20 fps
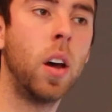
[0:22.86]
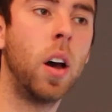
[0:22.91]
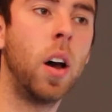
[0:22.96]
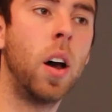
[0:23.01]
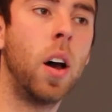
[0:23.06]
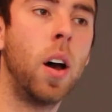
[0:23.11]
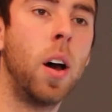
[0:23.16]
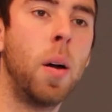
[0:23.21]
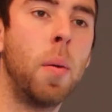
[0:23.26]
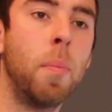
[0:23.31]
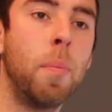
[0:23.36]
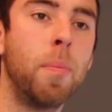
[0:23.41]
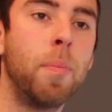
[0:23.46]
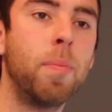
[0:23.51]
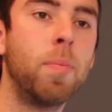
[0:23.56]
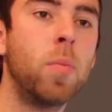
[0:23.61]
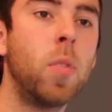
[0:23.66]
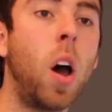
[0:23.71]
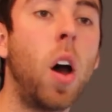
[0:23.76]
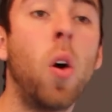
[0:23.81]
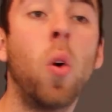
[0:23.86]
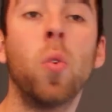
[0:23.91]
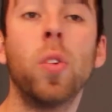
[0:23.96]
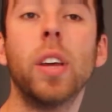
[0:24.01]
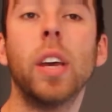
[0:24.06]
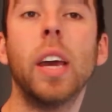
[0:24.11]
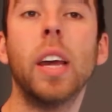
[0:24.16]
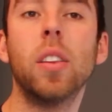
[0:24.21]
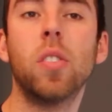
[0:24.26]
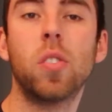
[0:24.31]
not
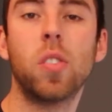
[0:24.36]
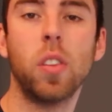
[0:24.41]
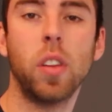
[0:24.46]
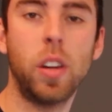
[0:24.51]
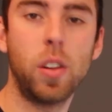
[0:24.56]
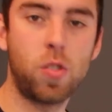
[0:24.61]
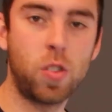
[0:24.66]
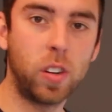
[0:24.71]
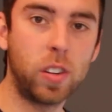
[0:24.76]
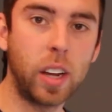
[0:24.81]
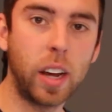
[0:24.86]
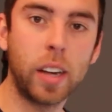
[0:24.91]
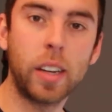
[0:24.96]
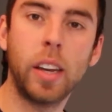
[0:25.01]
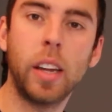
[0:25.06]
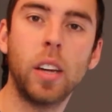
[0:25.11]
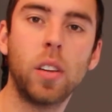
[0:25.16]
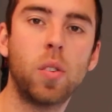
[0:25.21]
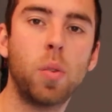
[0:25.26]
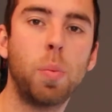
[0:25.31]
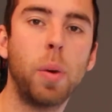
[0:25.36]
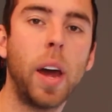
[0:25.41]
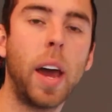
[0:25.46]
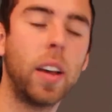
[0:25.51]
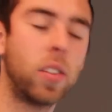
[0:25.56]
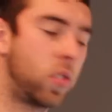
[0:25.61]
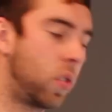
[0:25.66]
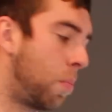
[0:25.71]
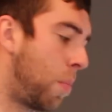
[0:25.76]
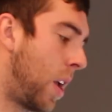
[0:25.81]
only installation techniques but
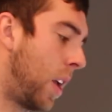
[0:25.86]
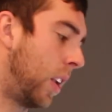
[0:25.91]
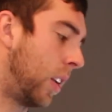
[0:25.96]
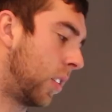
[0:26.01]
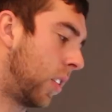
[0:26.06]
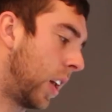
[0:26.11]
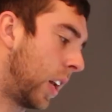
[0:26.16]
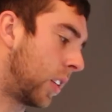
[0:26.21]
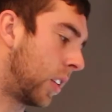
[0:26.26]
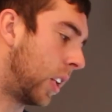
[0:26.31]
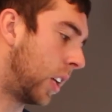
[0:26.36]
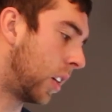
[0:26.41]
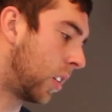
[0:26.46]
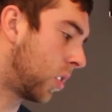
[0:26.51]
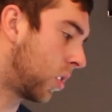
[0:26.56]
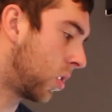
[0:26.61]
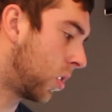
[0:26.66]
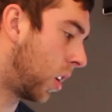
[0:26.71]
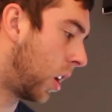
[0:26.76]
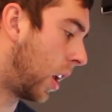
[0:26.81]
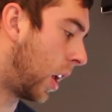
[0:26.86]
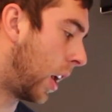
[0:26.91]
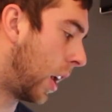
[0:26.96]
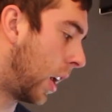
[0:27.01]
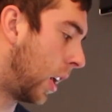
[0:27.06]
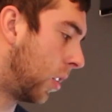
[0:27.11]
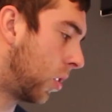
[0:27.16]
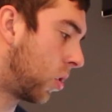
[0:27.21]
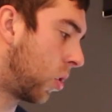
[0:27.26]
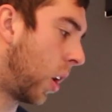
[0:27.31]
estimating techniques,
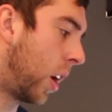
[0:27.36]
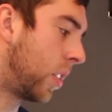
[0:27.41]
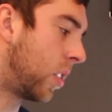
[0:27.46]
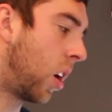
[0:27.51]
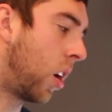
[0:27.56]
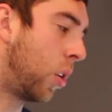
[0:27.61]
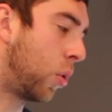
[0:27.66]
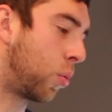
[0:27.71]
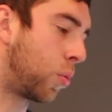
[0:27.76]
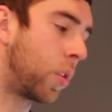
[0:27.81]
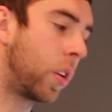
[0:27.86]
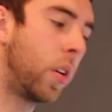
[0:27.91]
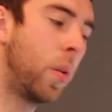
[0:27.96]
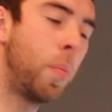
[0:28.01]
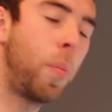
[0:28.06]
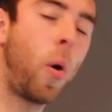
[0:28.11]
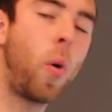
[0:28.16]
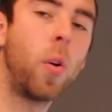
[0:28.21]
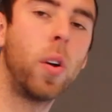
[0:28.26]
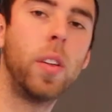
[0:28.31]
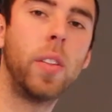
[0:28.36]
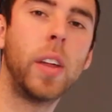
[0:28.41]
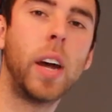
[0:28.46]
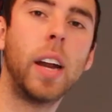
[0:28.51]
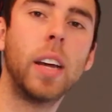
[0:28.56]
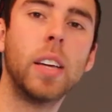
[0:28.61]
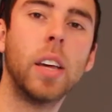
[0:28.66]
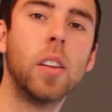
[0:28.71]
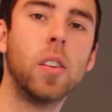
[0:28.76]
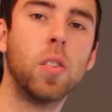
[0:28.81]
and so I thought it was really important
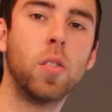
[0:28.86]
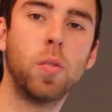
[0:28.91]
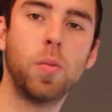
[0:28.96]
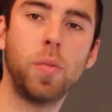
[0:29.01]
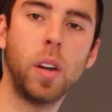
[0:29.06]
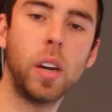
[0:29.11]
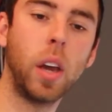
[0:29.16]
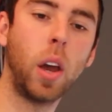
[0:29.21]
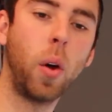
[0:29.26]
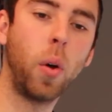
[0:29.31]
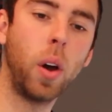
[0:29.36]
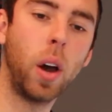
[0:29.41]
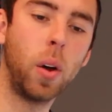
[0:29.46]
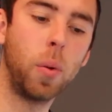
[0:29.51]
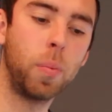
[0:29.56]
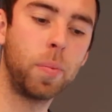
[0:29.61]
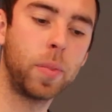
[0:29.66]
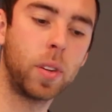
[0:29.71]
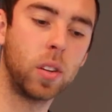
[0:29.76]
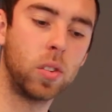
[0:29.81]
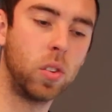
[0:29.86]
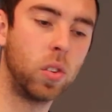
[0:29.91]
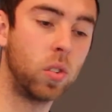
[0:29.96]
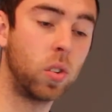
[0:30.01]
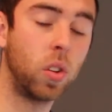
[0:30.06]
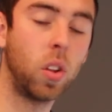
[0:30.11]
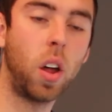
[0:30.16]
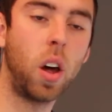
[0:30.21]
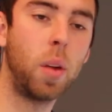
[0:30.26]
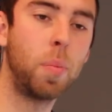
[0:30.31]
that I get this video out because there's
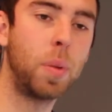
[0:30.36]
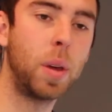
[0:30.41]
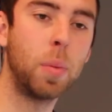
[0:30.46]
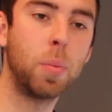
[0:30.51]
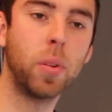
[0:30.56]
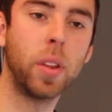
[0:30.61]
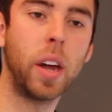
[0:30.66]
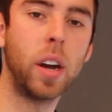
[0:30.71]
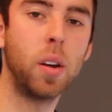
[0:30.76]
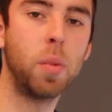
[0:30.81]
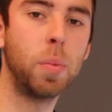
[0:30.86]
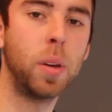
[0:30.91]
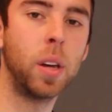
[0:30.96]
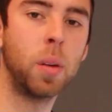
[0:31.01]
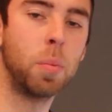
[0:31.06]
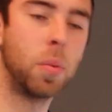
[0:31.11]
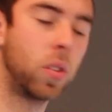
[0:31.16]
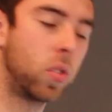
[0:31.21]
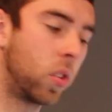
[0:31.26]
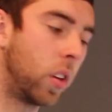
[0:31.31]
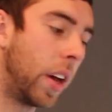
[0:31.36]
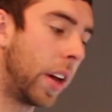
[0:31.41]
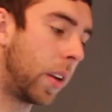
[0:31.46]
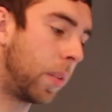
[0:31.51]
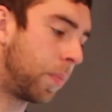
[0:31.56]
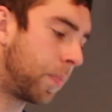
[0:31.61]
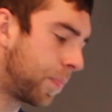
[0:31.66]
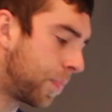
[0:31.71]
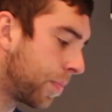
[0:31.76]
a lot of people that are being misled.